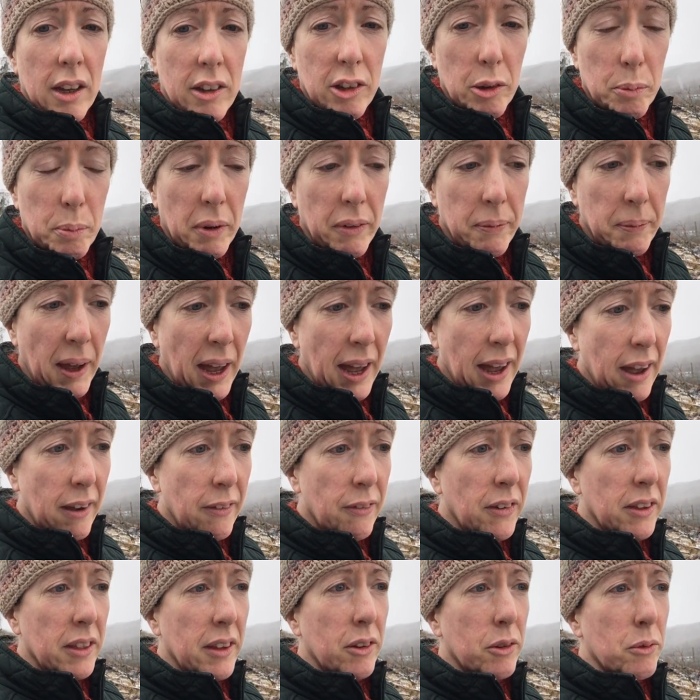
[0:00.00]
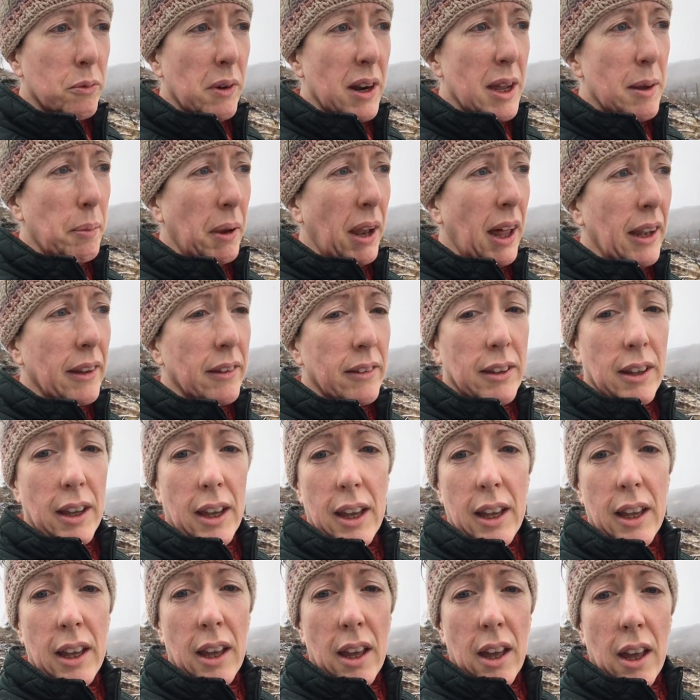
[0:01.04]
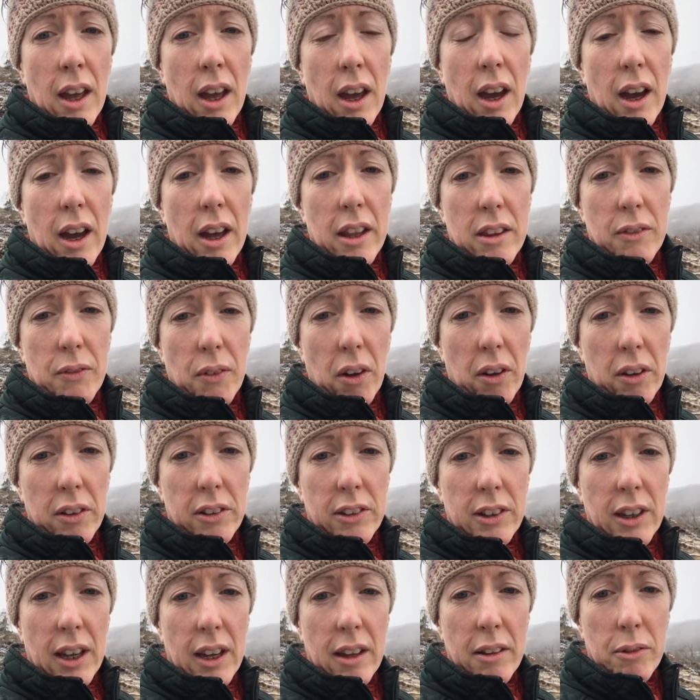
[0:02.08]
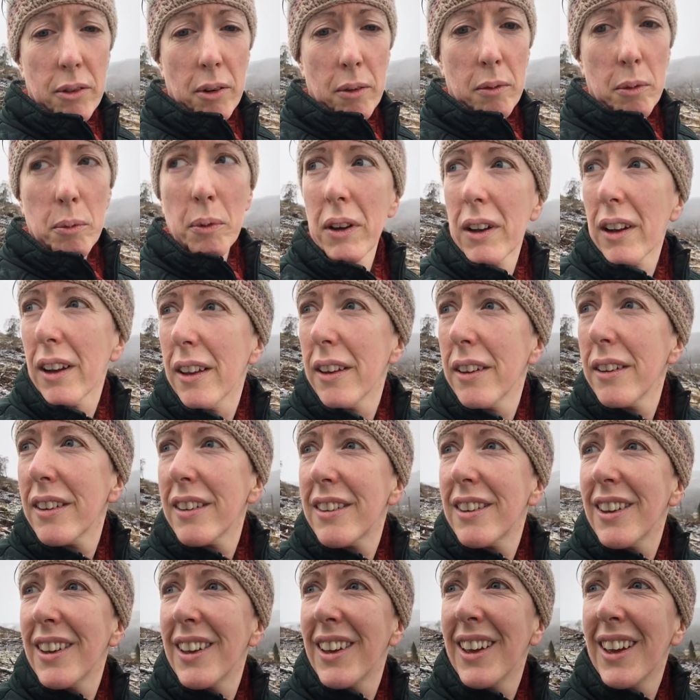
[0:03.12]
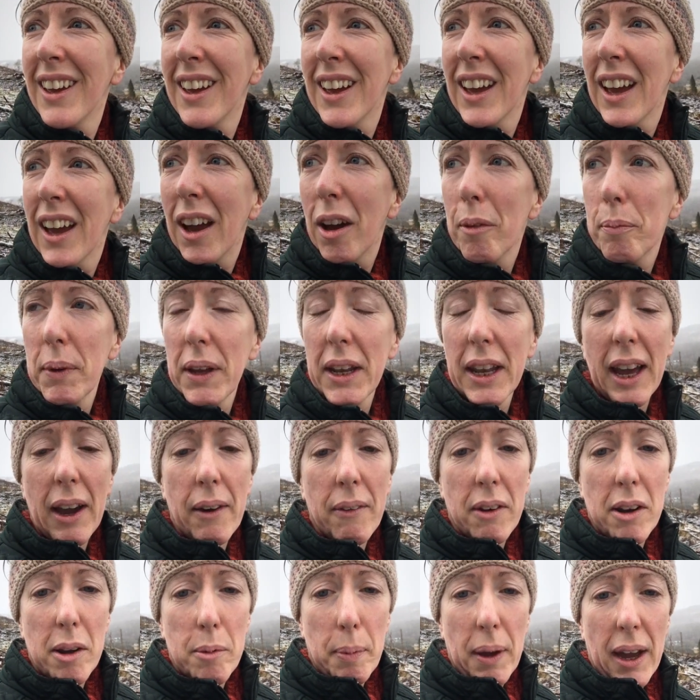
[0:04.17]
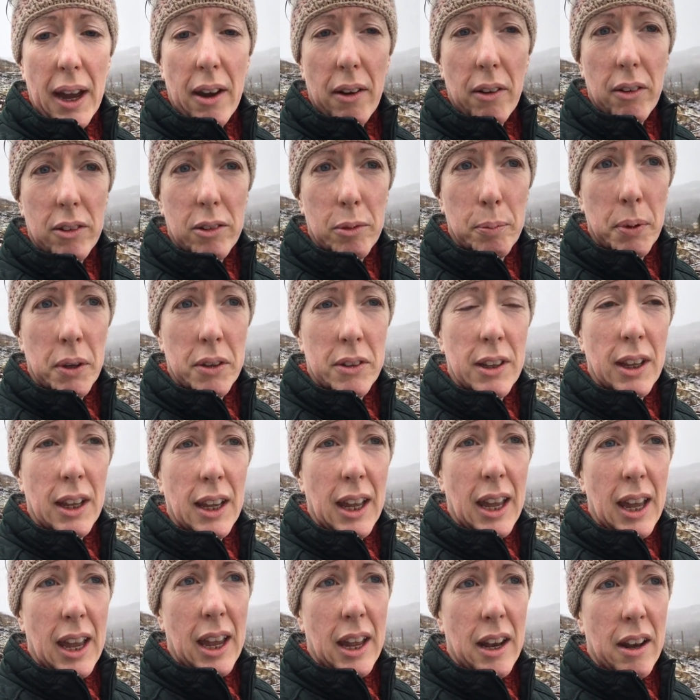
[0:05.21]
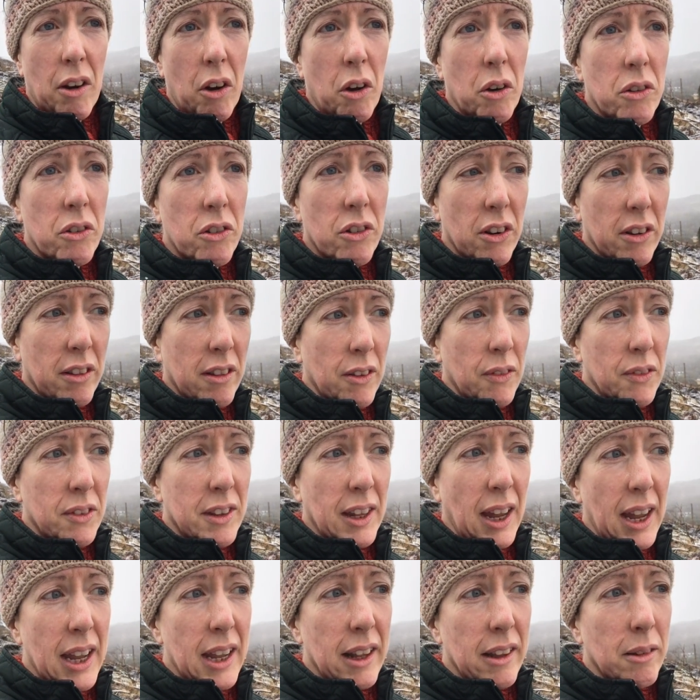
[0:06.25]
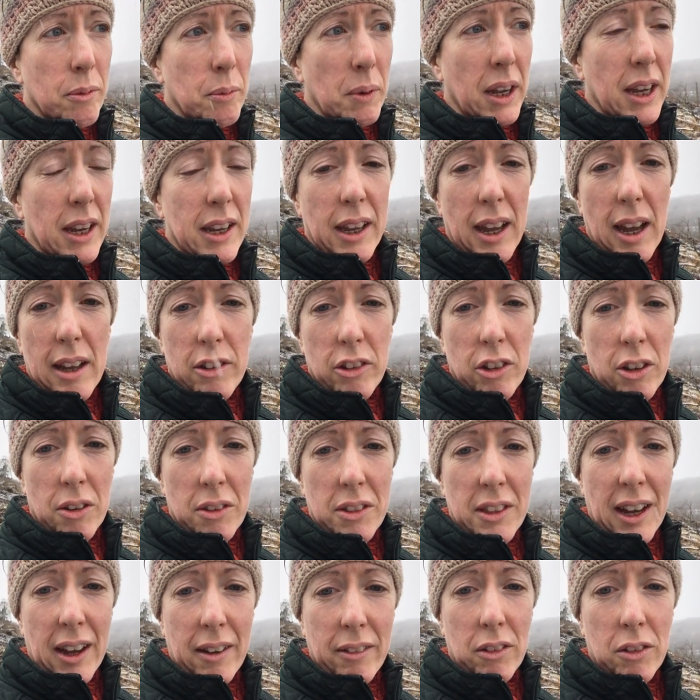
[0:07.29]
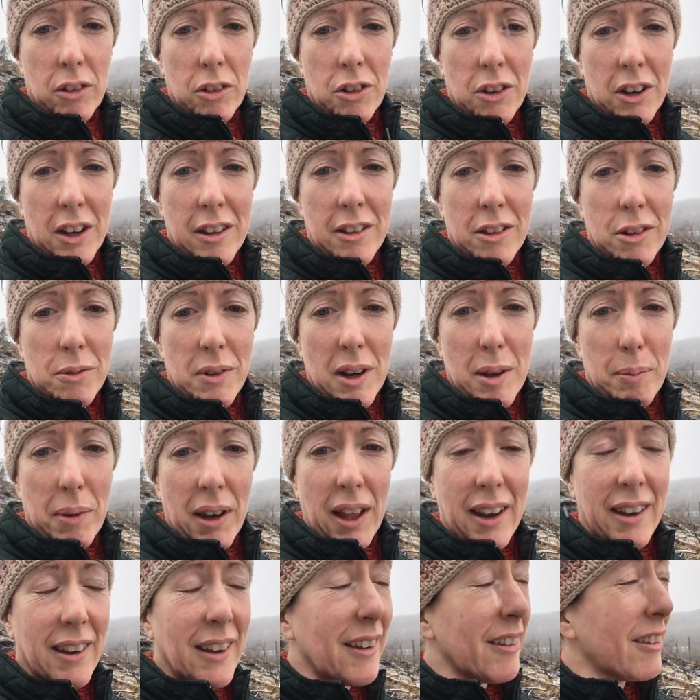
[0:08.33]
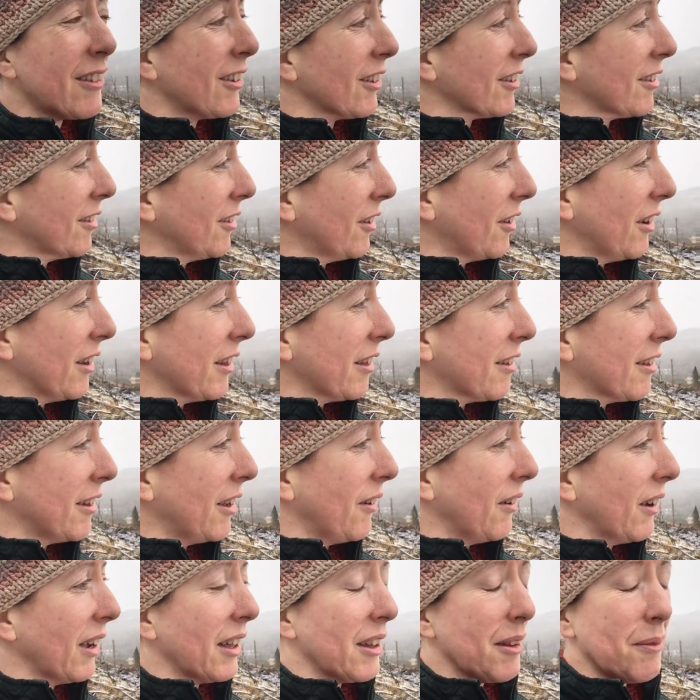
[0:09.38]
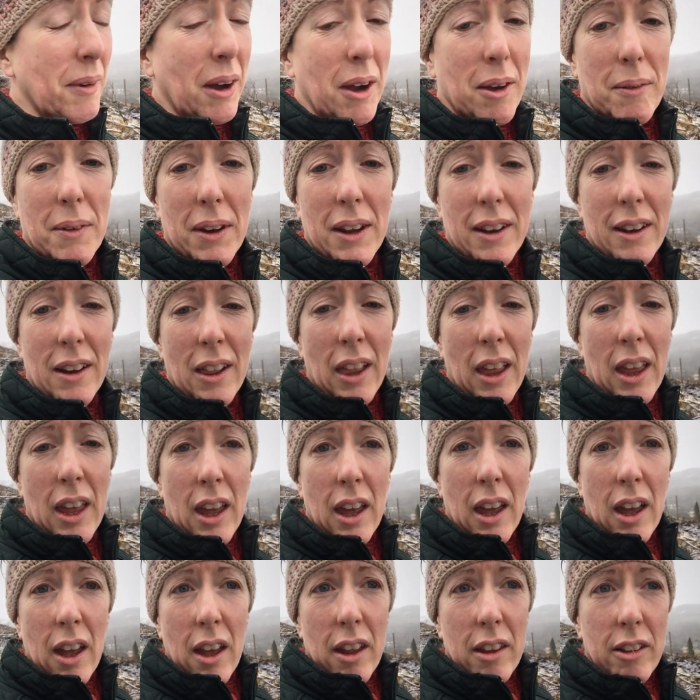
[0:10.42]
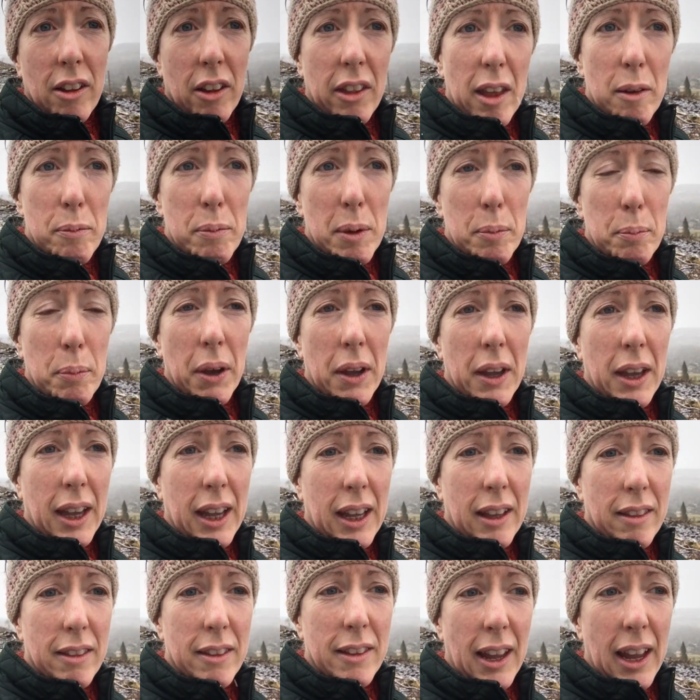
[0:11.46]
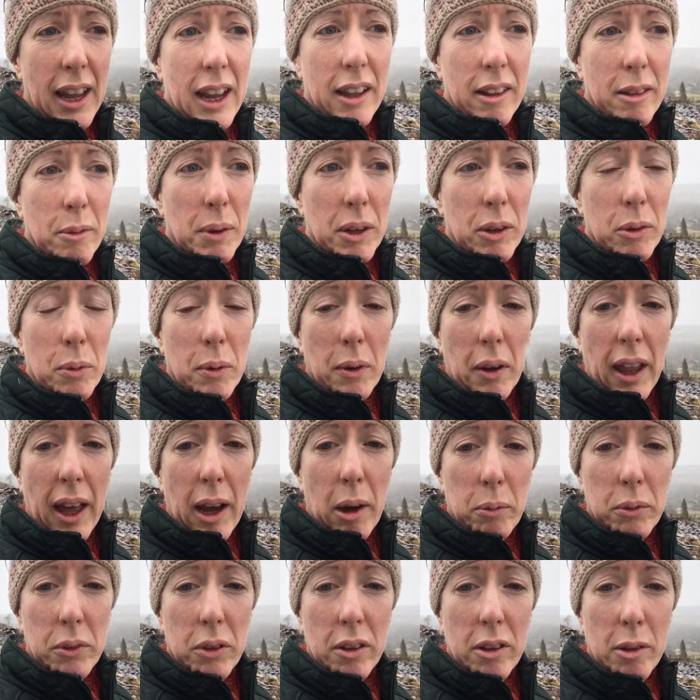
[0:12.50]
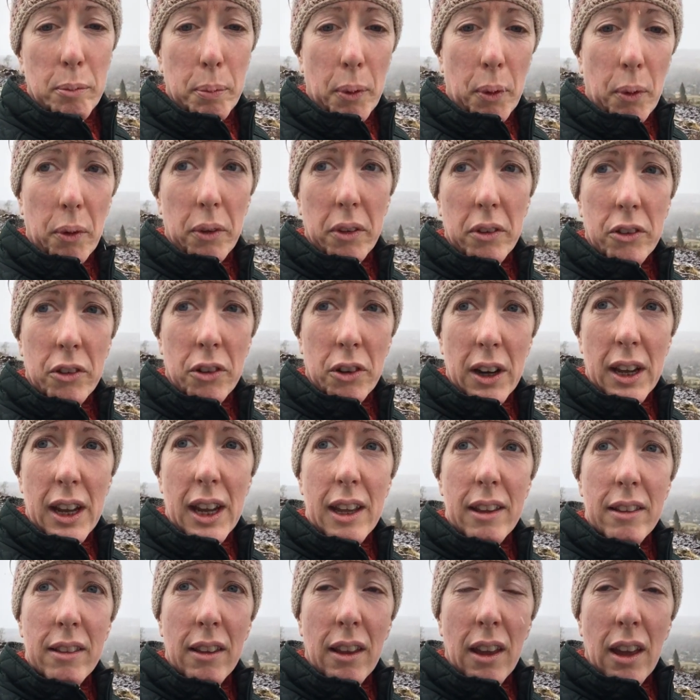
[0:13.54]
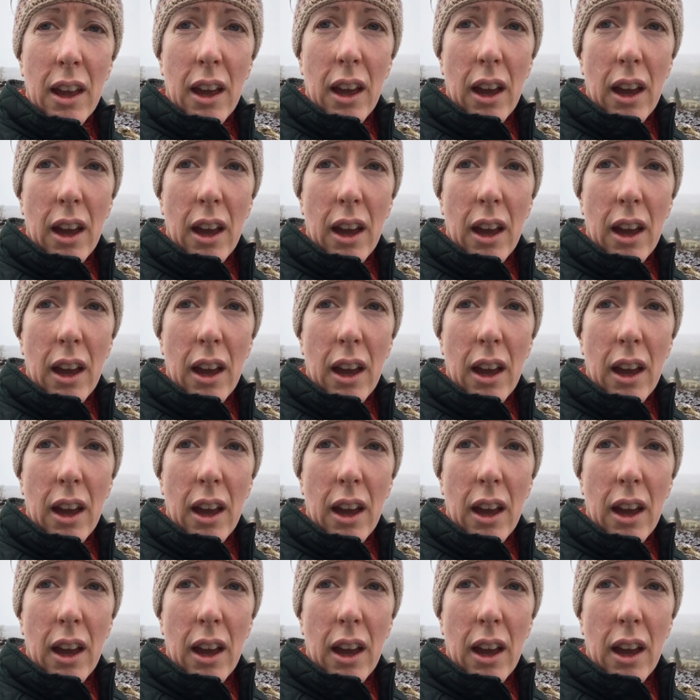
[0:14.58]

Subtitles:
To prepare for this replanting, the volunteers from the woodland have been out and about putting in hundreds of stakes. We're going to get 2,000 trees to replant. It's just started snowing at the moment. So they've been putting in stakes which will help to support the trees